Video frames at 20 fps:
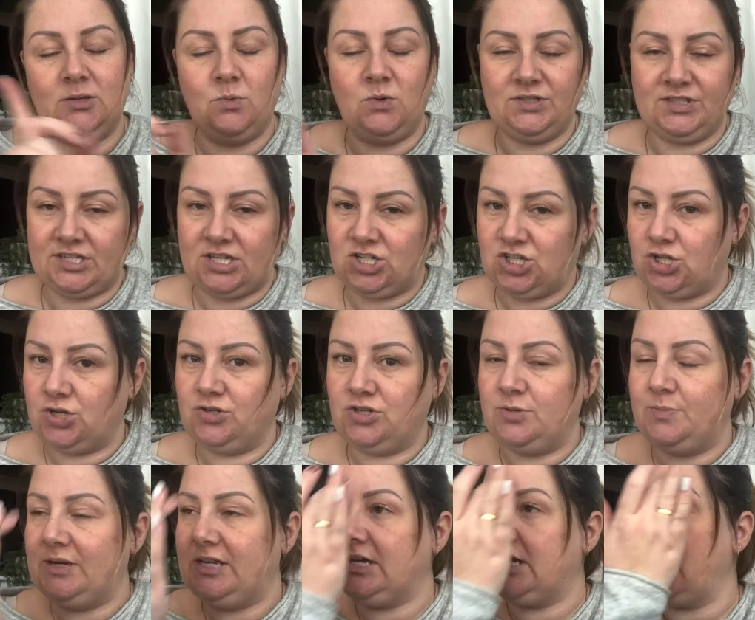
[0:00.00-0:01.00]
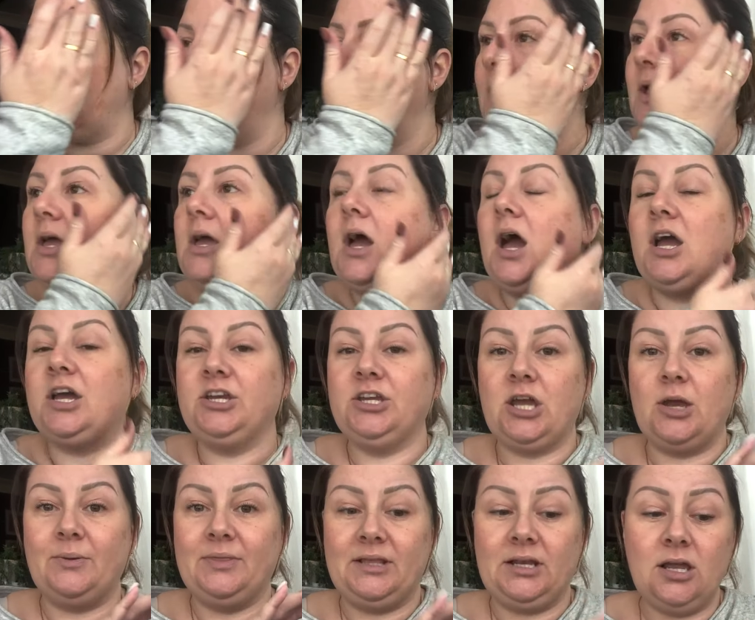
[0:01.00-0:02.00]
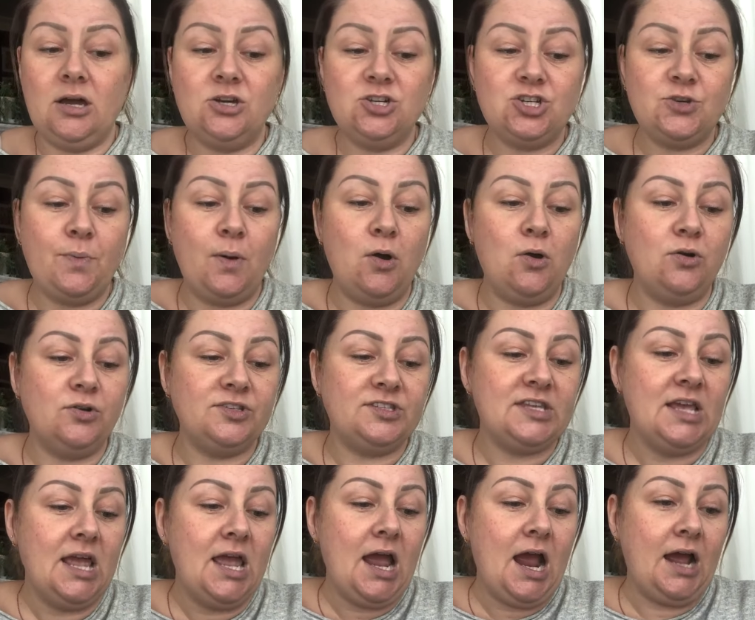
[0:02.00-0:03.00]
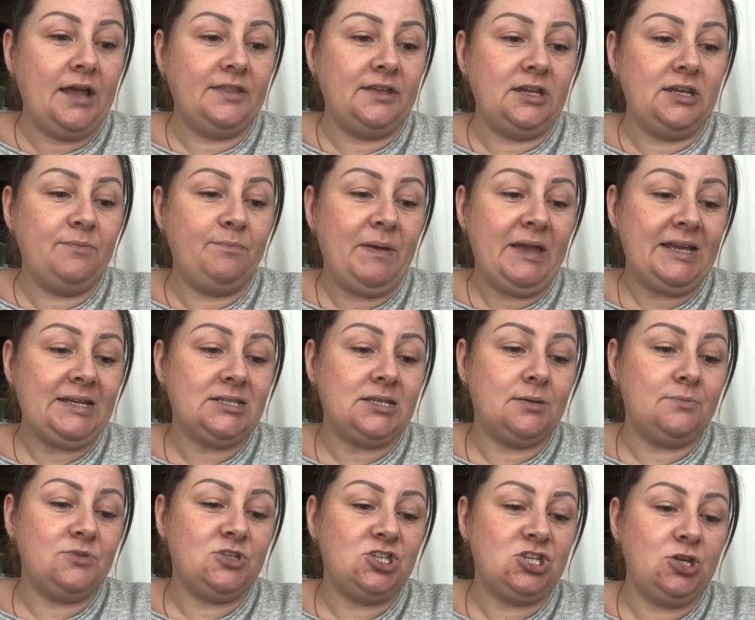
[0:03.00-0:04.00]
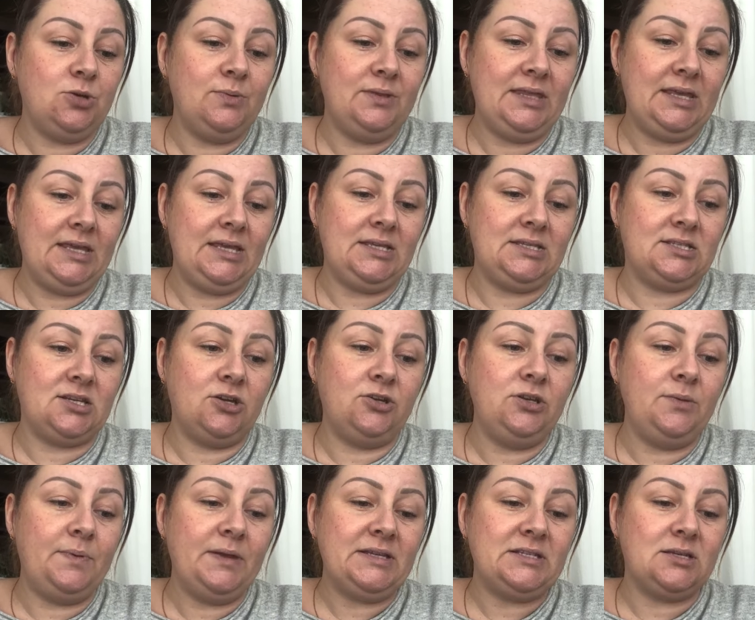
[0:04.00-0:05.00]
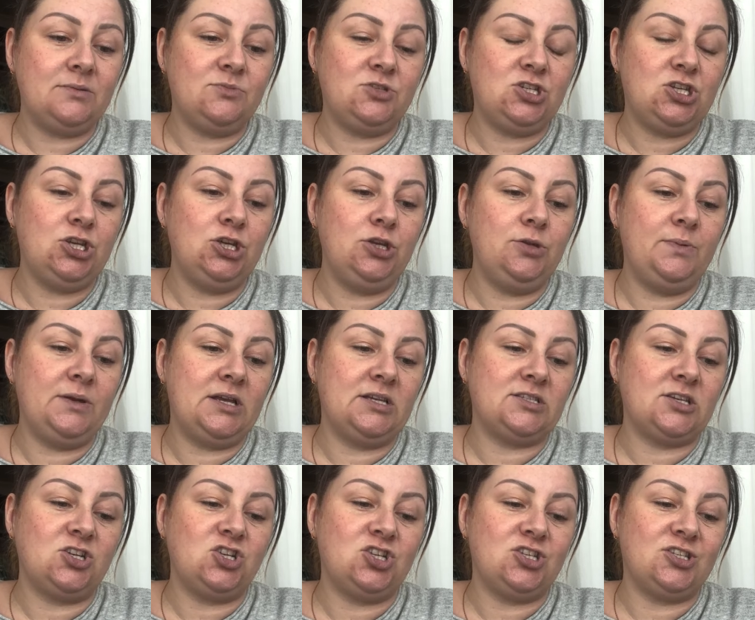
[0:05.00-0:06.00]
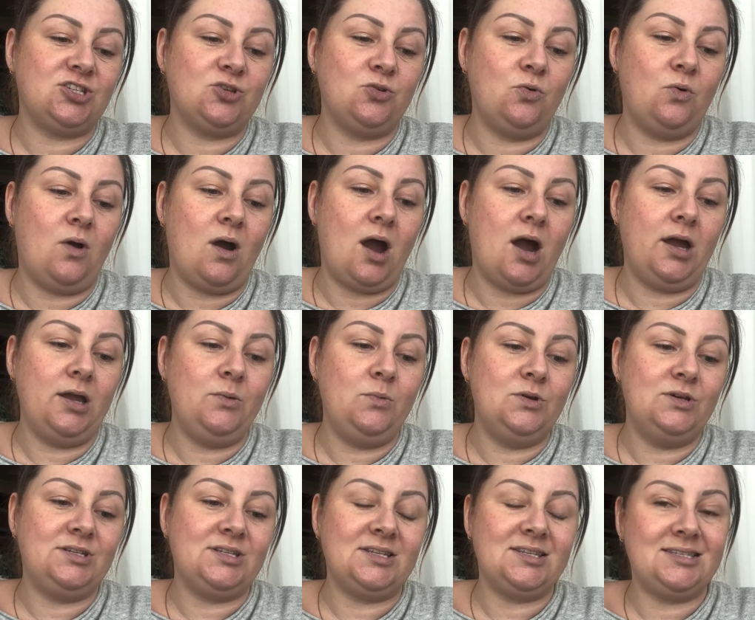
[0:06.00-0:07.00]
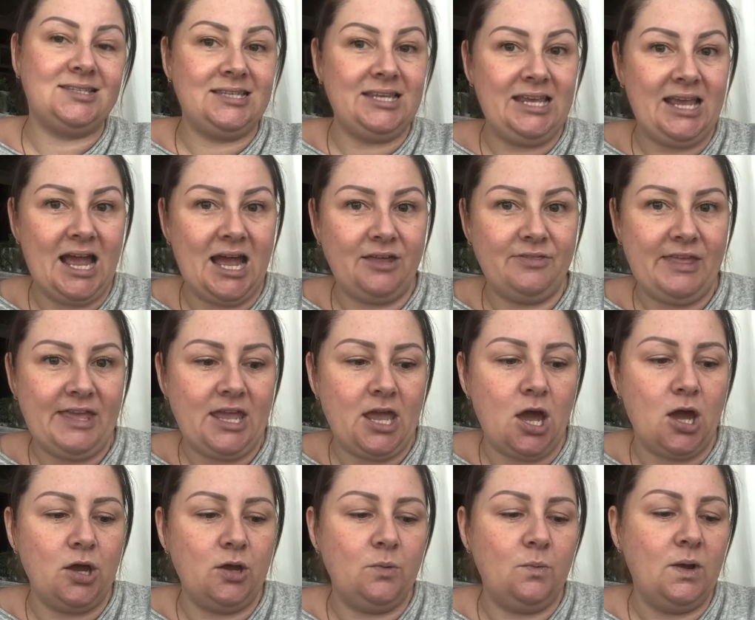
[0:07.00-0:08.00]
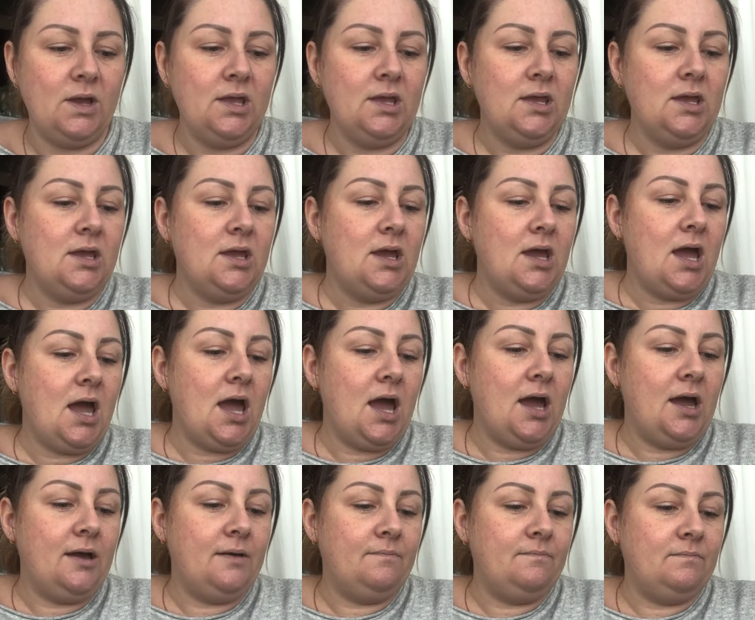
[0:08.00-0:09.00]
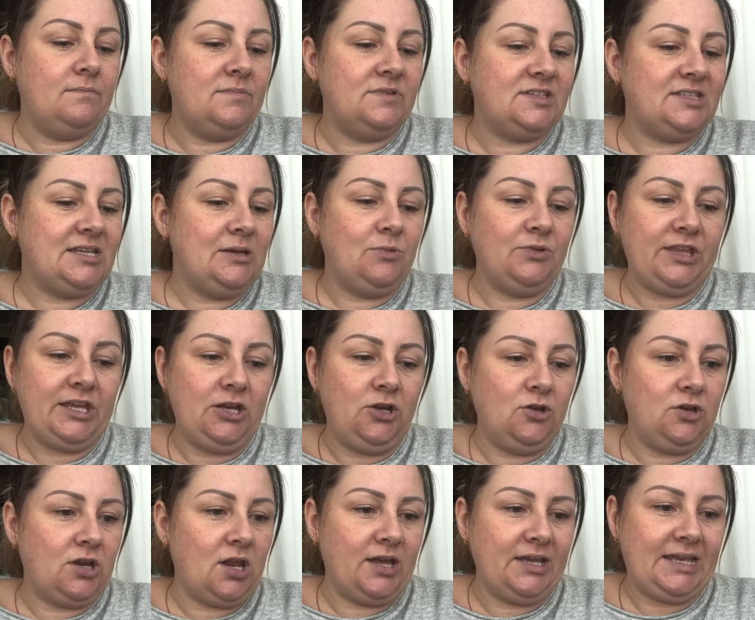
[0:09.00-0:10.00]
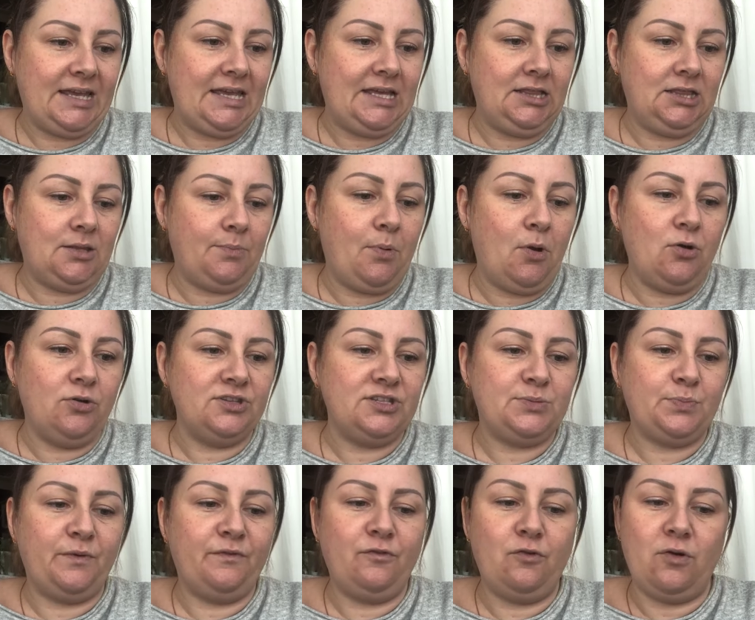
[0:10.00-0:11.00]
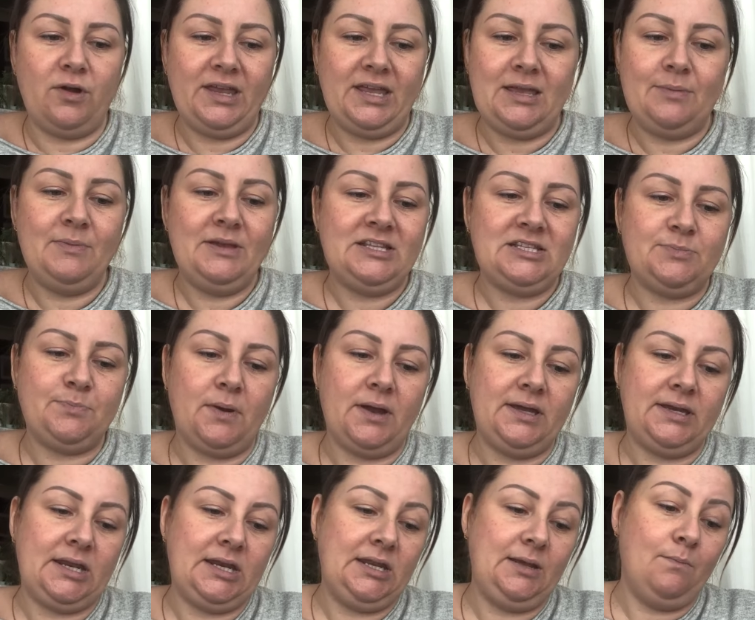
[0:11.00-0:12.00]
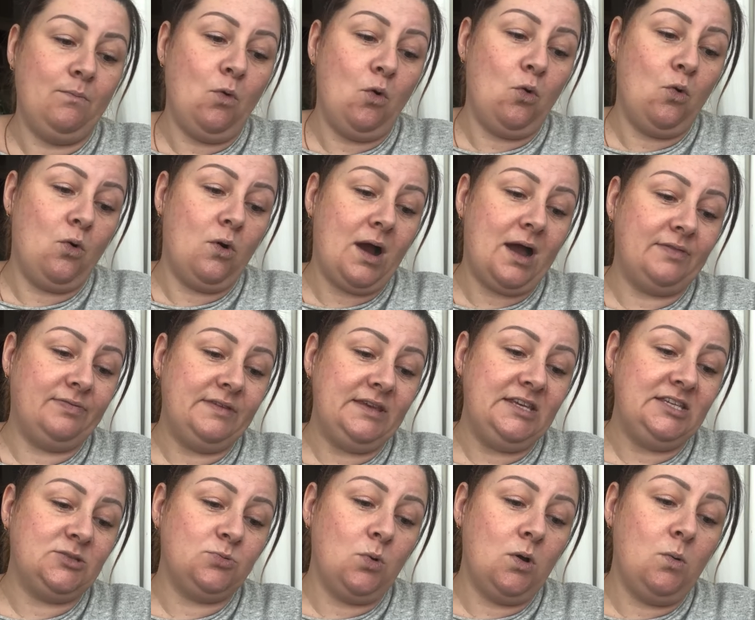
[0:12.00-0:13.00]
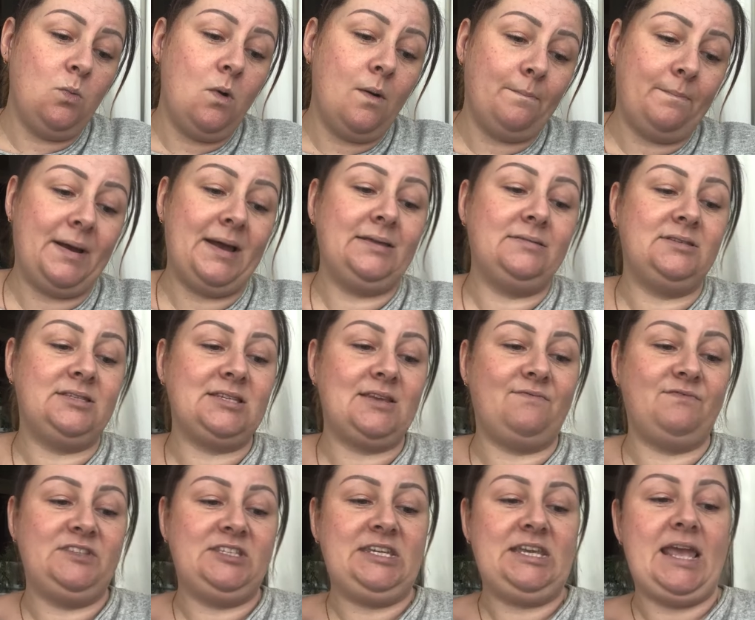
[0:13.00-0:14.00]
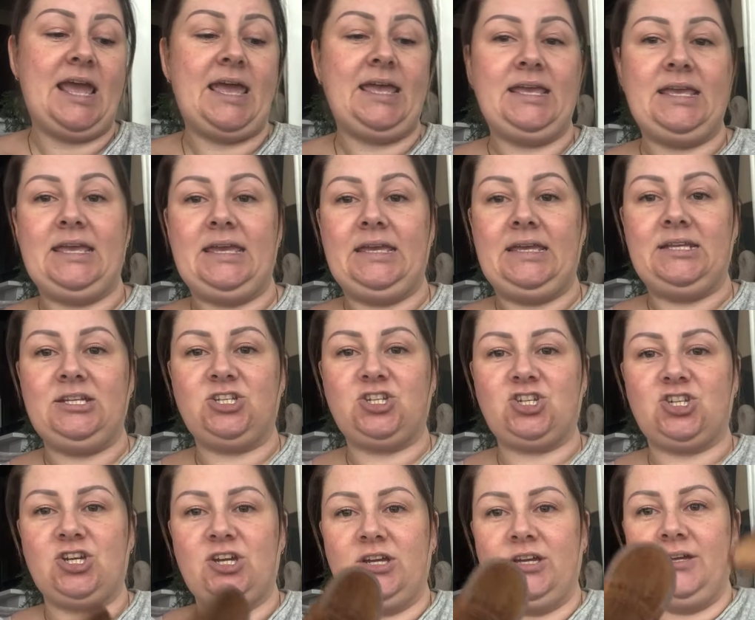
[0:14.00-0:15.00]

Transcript: the ones that I showed you a minute ago, are going to go in the larger pots. And then I picked up two of these. Now I only picked up two because I just thought I would see how they go, um, see what they look like in the pots before I commit to buying any more. And these were one pound seventy-eight each.